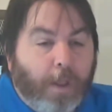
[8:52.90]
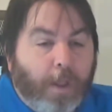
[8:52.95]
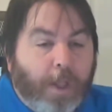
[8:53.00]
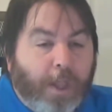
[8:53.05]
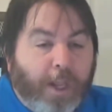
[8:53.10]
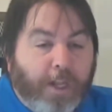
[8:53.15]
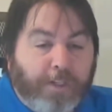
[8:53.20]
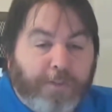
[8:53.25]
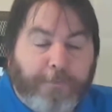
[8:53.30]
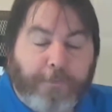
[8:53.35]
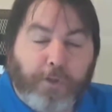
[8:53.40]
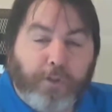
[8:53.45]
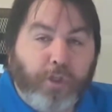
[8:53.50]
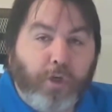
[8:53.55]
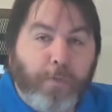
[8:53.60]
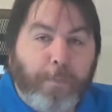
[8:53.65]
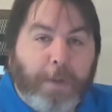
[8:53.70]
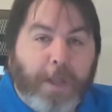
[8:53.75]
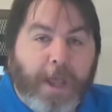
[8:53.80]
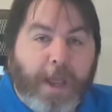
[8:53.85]
It's full
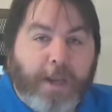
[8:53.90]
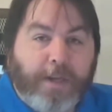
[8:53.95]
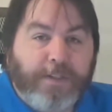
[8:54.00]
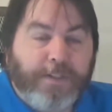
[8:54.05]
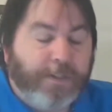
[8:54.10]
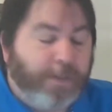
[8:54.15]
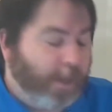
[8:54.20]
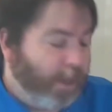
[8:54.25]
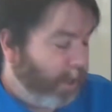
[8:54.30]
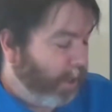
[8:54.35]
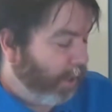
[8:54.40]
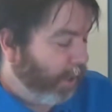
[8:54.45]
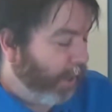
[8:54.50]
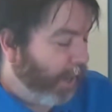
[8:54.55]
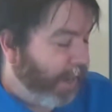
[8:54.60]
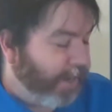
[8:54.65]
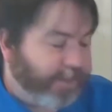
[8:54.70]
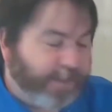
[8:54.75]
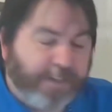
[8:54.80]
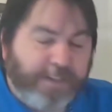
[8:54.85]
duplex. It
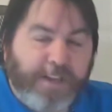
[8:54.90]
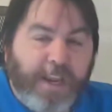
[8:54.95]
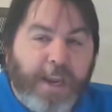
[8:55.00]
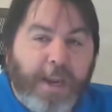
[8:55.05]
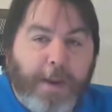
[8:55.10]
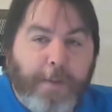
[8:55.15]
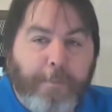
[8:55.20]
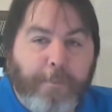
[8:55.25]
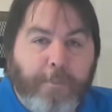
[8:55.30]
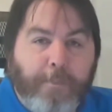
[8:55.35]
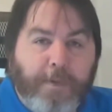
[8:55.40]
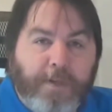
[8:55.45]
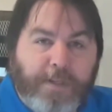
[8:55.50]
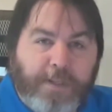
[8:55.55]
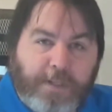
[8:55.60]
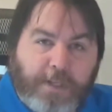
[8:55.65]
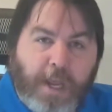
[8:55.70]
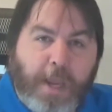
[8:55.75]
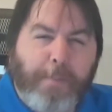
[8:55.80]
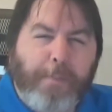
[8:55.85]
has the same
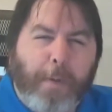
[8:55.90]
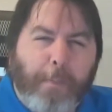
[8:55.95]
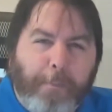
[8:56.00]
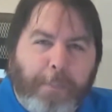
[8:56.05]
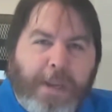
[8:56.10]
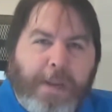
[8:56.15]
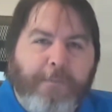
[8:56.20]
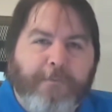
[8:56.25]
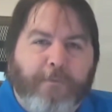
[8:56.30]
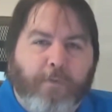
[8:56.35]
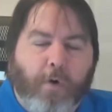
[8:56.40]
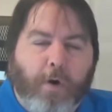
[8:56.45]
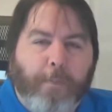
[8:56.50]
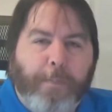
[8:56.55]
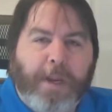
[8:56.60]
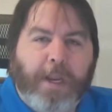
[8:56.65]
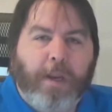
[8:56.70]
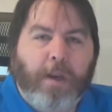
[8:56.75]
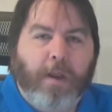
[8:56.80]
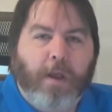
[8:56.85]
type of
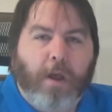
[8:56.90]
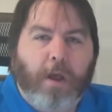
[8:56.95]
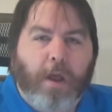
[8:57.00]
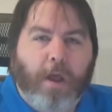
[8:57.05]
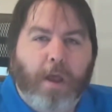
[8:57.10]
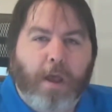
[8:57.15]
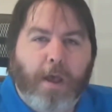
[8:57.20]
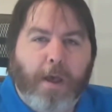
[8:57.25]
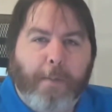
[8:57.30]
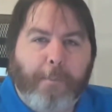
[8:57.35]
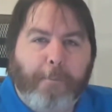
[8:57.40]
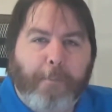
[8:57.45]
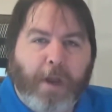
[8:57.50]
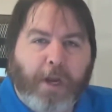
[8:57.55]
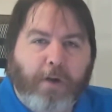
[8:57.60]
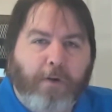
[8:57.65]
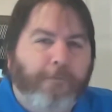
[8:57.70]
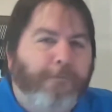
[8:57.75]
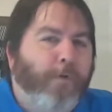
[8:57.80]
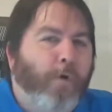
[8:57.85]
beamforming
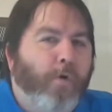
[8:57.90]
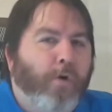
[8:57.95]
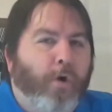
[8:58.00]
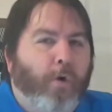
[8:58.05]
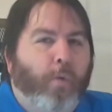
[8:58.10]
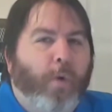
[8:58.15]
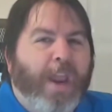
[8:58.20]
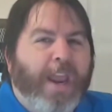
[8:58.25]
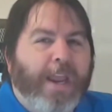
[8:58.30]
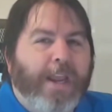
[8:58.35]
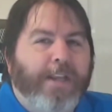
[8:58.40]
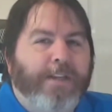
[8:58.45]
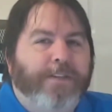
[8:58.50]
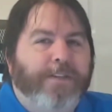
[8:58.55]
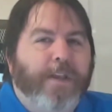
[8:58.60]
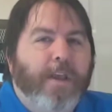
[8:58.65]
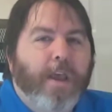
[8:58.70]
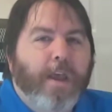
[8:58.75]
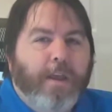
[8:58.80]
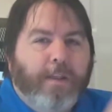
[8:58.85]
microphone
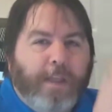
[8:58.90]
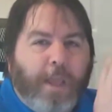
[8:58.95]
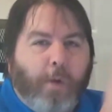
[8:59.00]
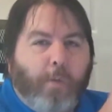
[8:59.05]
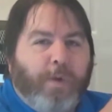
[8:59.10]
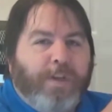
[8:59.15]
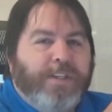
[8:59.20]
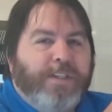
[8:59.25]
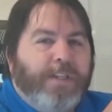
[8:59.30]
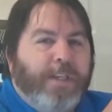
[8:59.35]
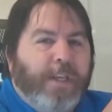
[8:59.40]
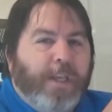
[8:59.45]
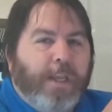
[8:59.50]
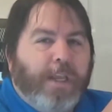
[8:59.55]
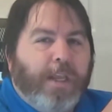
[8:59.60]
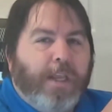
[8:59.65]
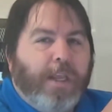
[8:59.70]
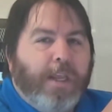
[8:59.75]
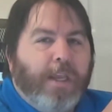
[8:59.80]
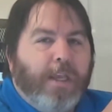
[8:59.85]
arrays that we
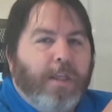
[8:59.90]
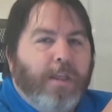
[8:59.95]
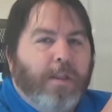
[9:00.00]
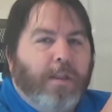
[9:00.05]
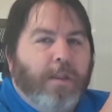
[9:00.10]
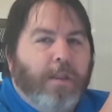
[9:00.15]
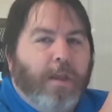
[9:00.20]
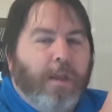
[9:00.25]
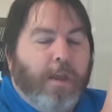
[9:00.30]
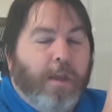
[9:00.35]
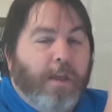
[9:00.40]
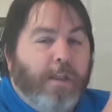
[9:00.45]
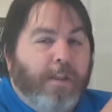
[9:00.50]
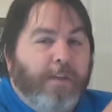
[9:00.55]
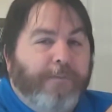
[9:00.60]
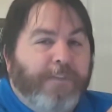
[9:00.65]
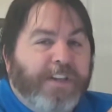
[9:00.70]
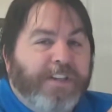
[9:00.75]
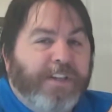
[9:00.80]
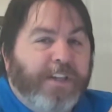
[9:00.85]
see in the
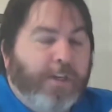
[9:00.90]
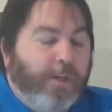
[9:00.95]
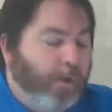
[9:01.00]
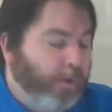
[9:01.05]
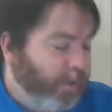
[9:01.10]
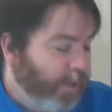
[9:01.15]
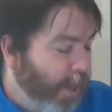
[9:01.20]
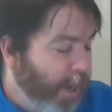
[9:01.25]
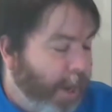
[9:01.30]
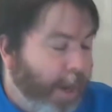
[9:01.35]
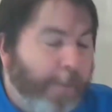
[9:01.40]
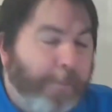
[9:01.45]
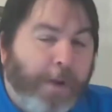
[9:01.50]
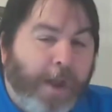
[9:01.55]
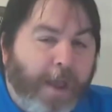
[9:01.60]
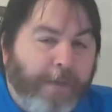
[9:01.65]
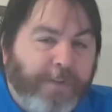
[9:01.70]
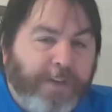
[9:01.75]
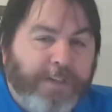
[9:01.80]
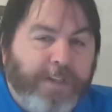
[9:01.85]
VC210, but
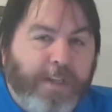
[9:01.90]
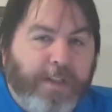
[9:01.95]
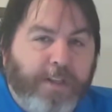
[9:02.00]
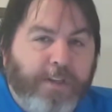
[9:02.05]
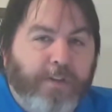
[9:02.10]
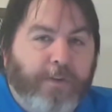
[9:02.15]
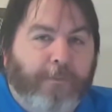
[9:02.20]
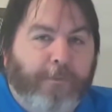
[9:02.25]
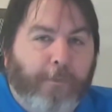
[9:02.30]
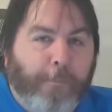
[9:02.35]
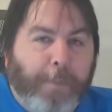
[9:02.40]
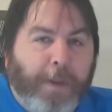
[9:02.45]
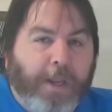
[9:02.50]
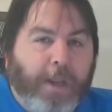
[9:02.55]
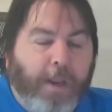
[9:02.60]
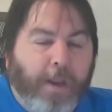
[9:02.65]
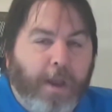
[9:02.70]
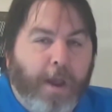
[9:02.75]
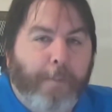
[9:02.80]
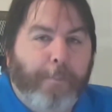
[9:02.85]
obviously these are for
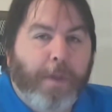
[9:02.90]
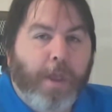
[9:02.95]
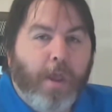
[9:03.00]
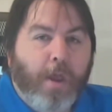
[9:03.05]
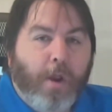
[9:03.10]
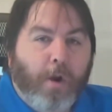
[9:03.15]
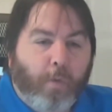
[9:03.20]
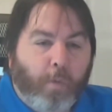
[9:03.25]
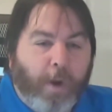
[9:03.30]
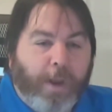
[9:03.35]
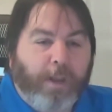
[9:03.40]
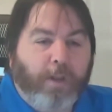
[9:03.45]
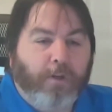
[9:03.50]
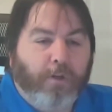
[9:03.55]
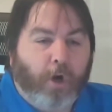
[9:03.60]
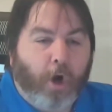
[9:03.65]
picking up regular